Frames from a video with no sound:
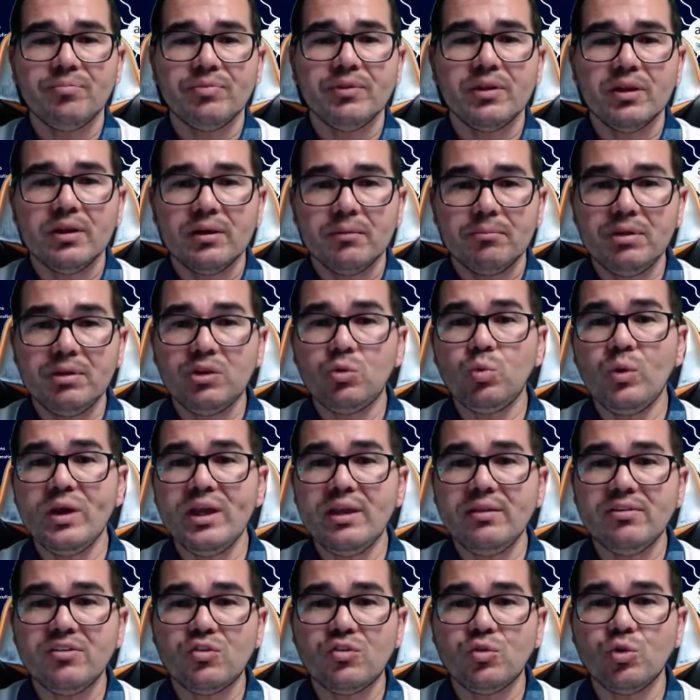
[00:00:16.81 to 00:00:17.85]
between
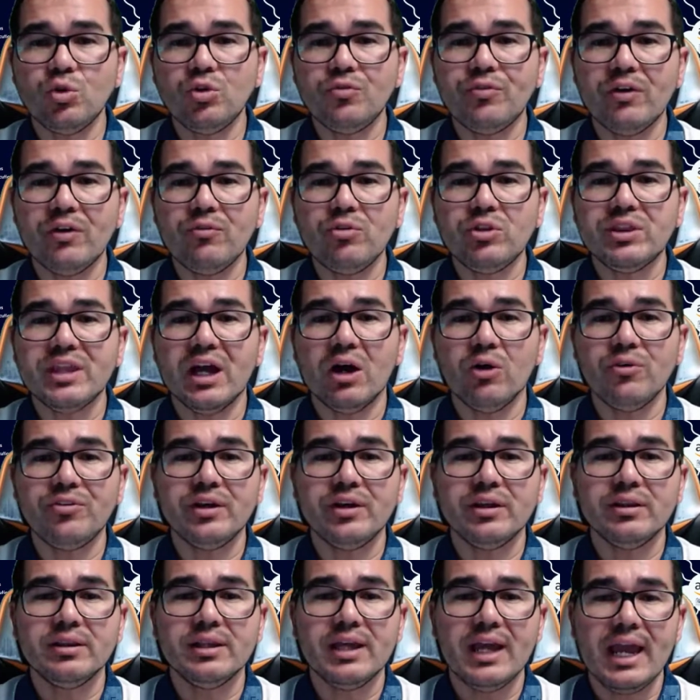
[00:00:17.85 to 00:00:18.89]
Studio
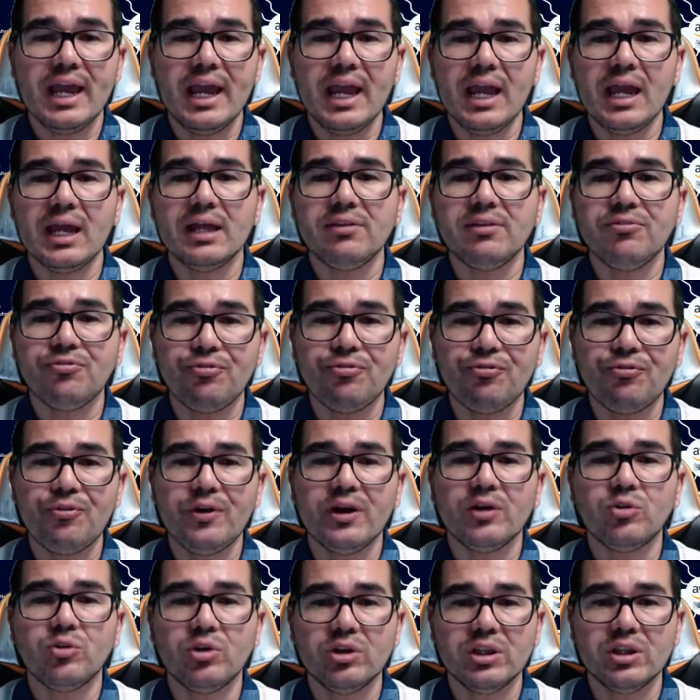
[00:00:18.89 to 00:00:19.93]
5000 and
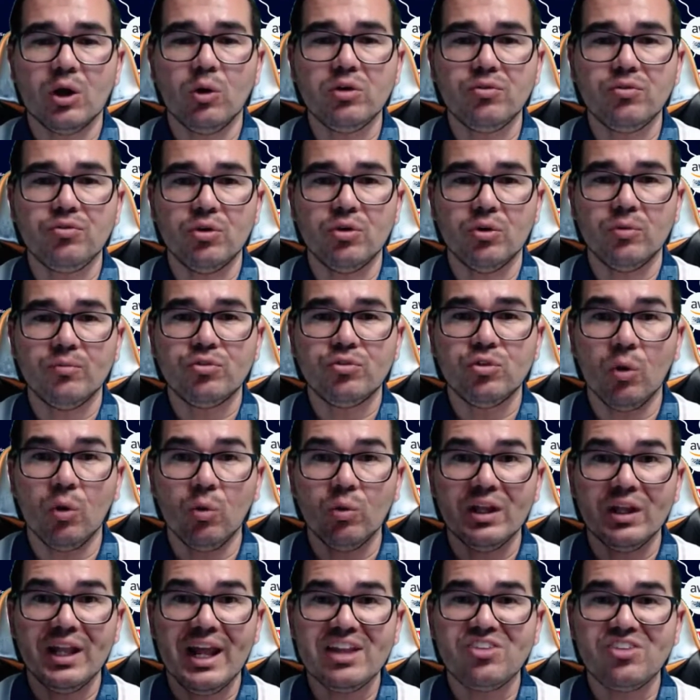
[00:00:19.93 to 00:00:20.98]
FactoryTalk View. So
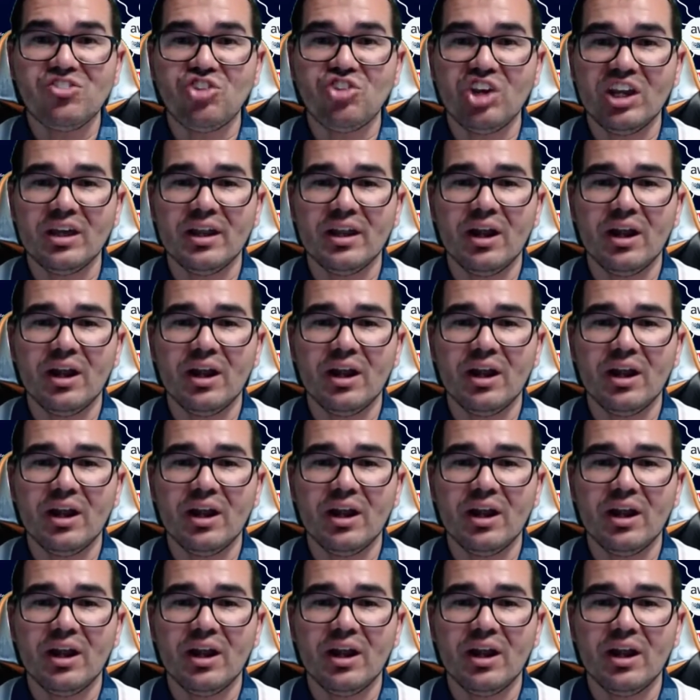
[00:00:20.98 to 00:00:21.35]
let's check it out.